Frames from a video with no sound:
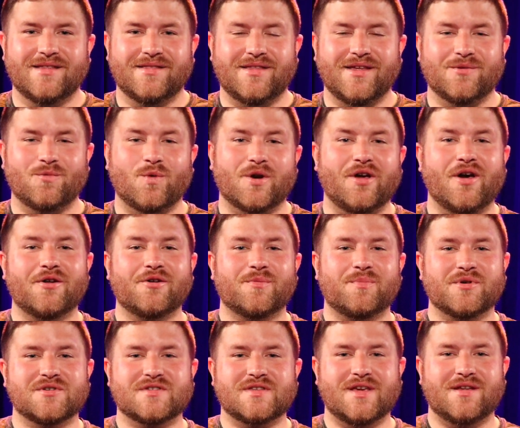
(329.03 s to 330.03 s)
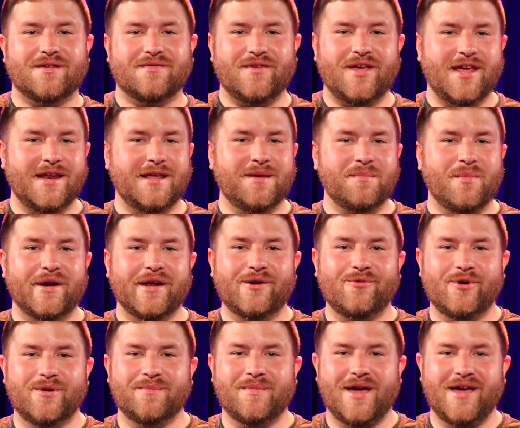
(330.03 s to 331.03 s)
then 100% of any money
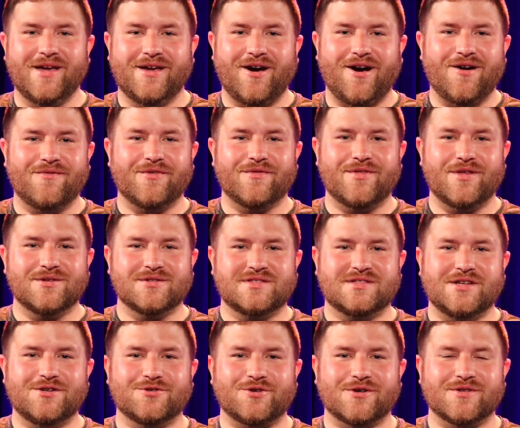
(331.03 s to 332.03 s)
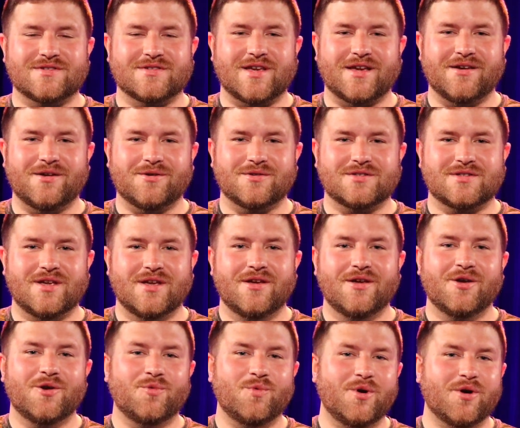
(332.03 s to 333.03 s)
we make off of those t-shirt sales
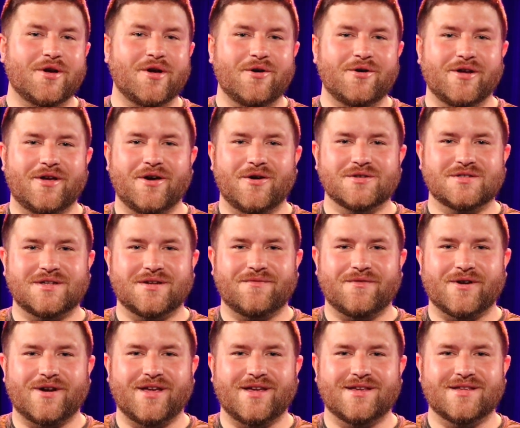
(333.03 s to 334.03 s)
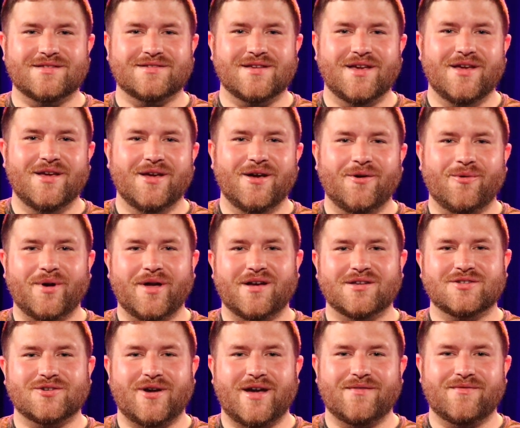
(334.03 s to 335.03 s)
will go to Coasting for Kids. We
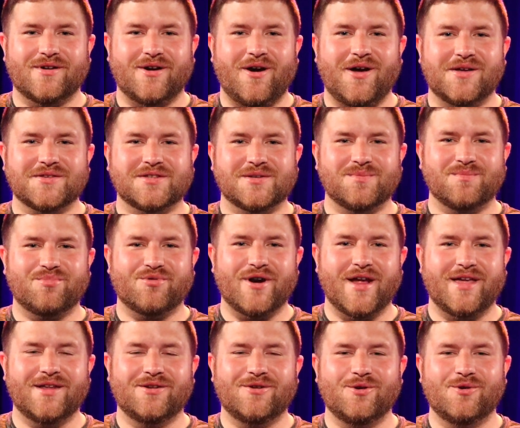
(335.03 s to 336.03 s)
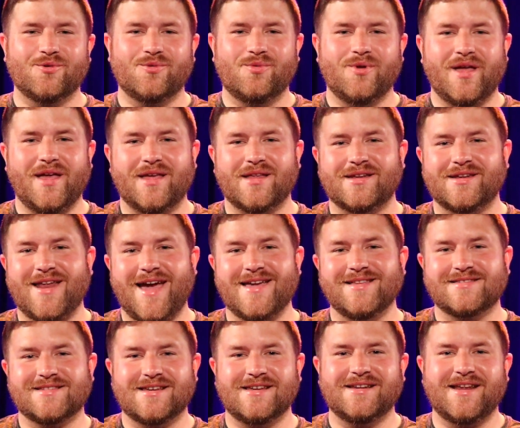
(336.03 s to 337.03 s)
also have an awesome brand new
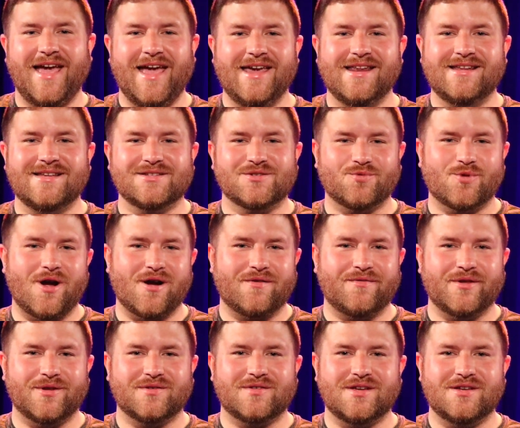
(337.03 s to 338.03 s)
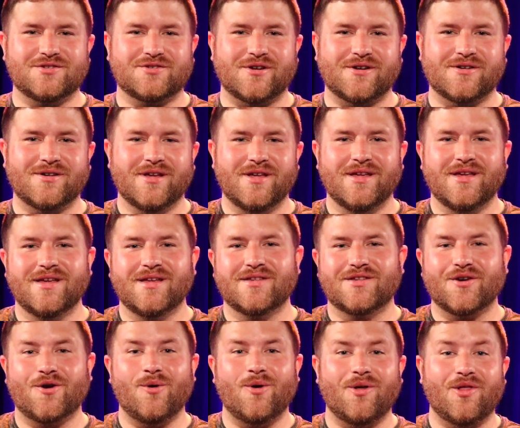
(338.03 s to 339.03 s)
1980s Rockville t-shirt
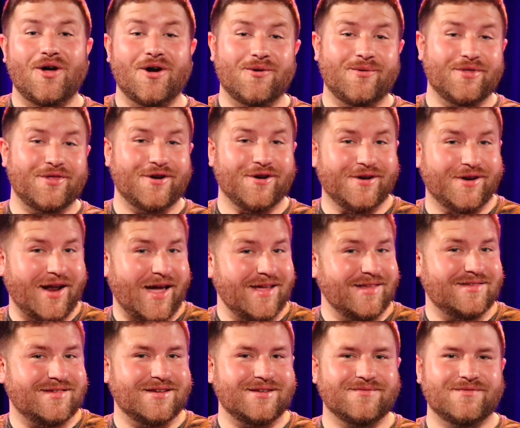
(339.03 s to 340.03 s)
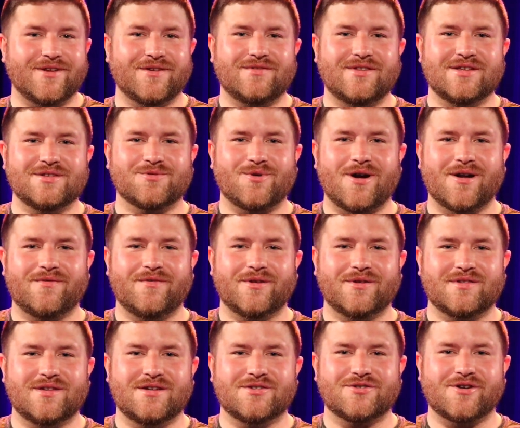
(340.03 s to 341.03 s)
to go along with our 1950s
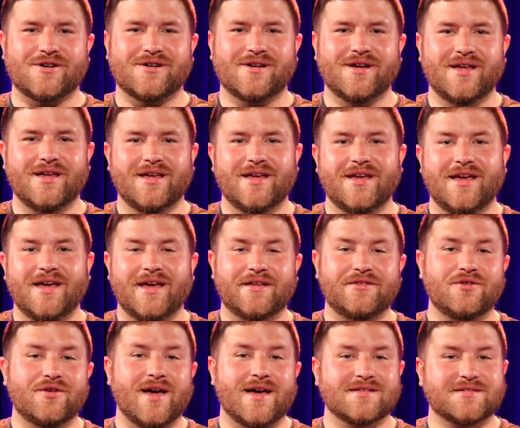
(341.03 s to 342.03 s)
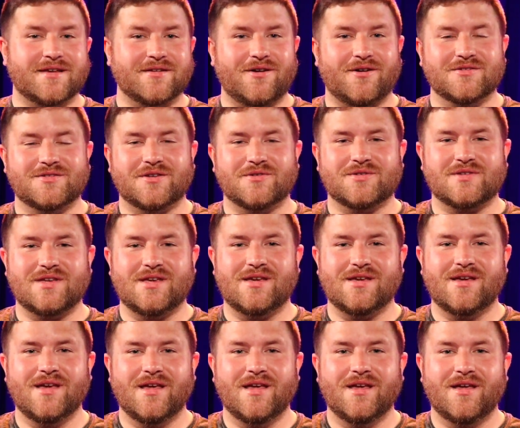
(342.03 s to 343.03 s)
Rockville t-shirt. And you guys can also
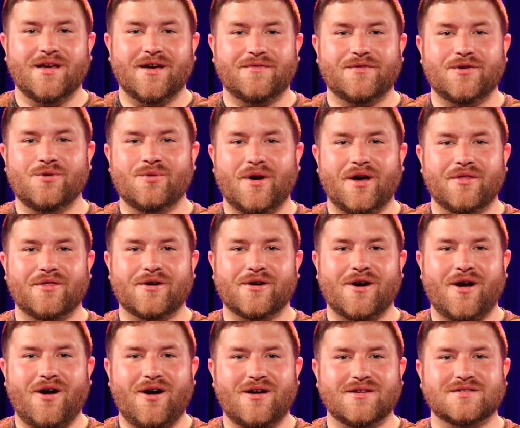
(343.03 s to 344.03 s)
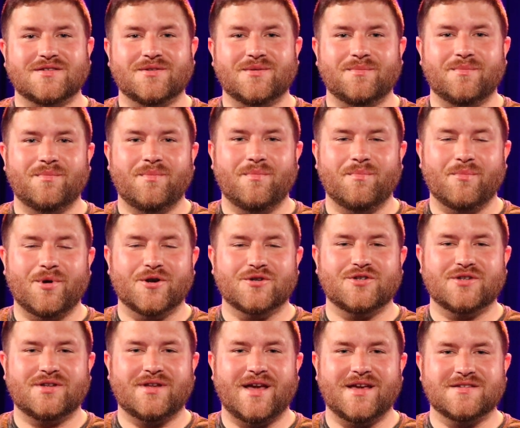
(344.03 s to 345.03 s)
see a few other awesome
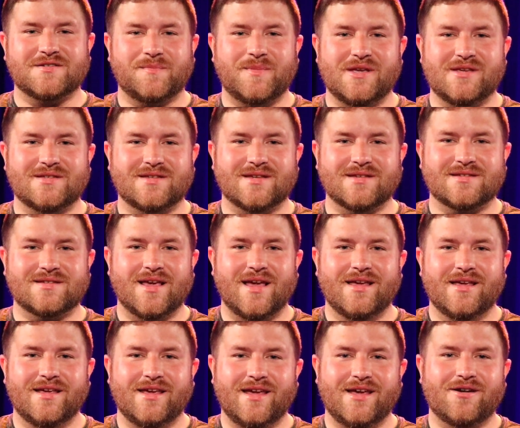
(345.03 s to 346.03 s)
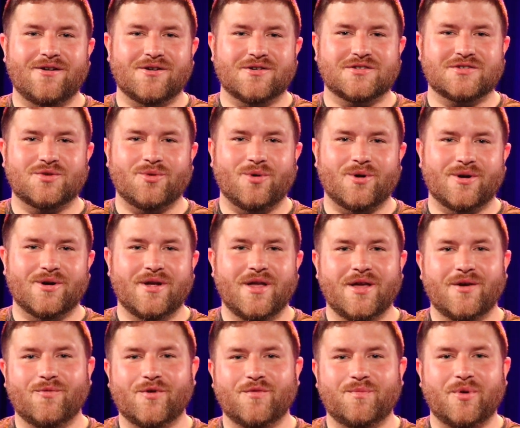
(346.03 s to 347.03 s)
merchandise pieces in our store.
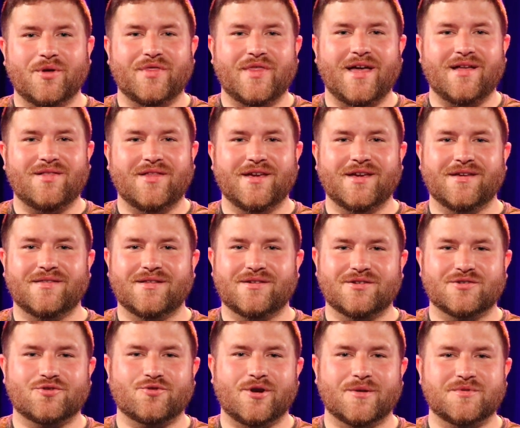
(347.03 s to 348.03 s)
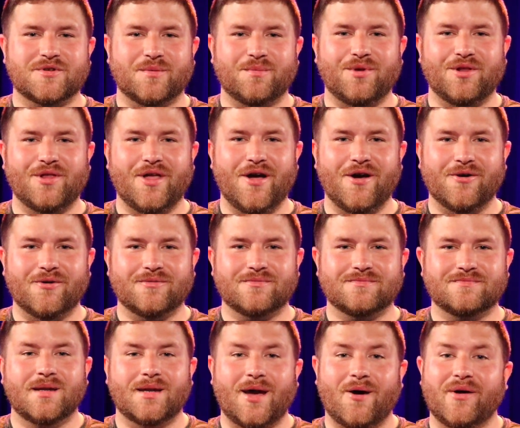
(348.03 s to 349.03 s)
We've put that link in the description below.
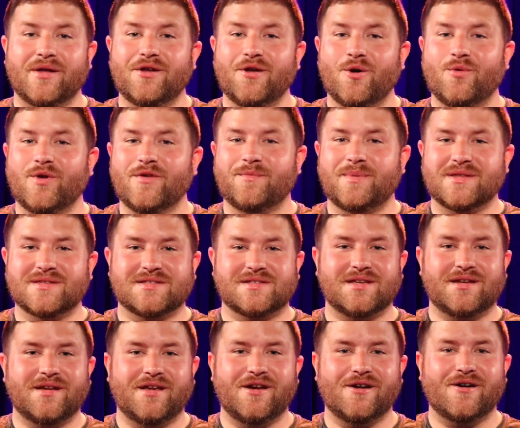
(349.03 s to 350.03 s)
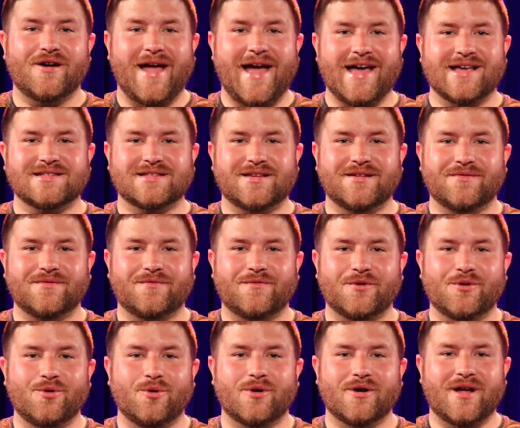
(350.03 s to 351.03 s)
Now I know we've been sitting here asking
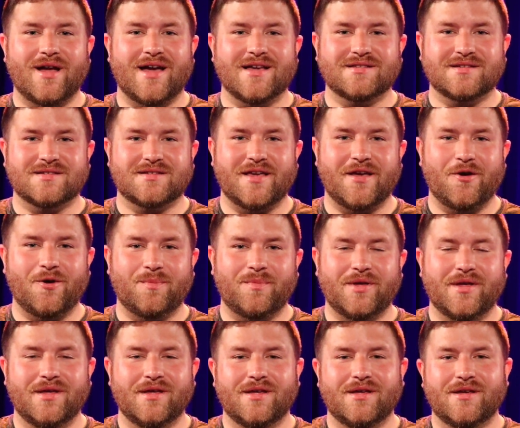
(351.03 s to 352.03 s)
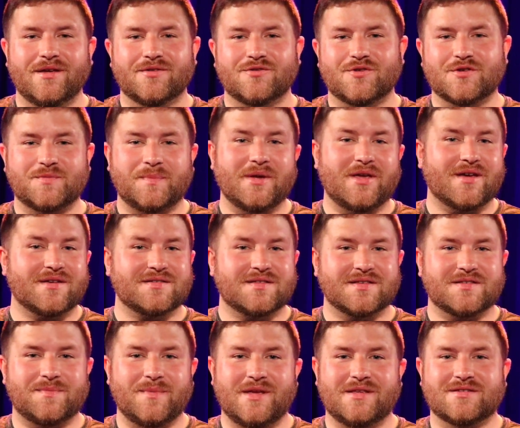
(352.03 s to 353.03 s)
for your guys' help just because
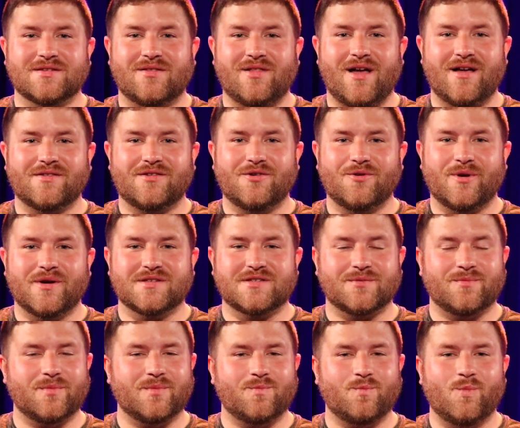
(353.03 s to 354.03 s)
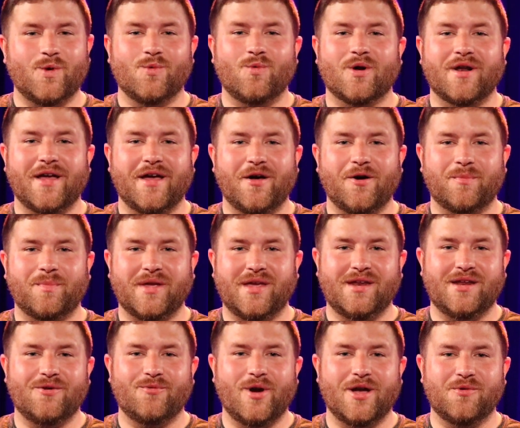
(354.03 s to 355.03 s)
this means a lot to us and we wanna help
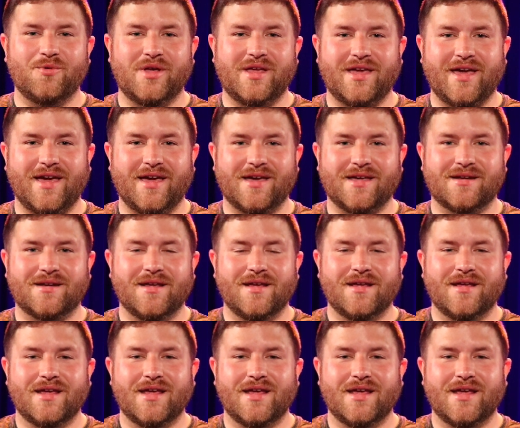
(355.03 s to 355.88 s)
any way we can.